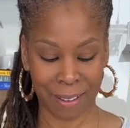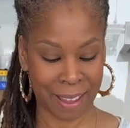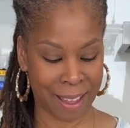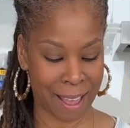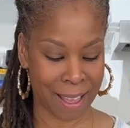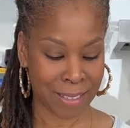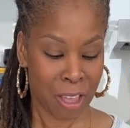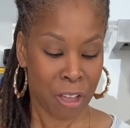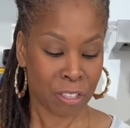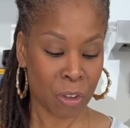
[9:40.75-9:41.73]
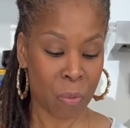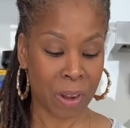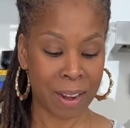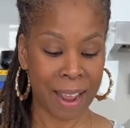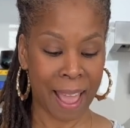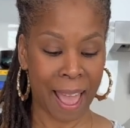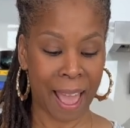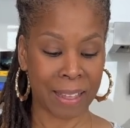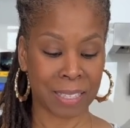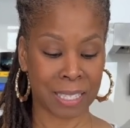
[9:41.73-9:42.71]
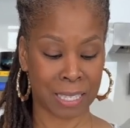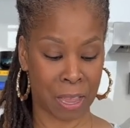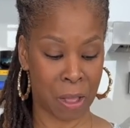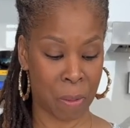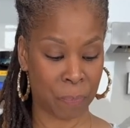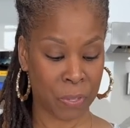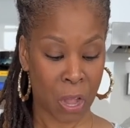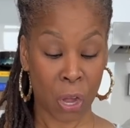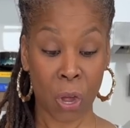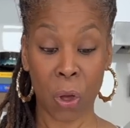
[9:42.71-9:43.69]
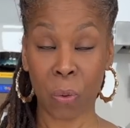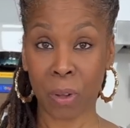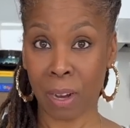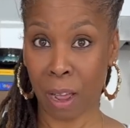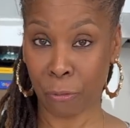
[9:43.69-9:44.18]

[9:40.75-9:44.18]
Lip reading: Okay guys, so we're gonna add some coconut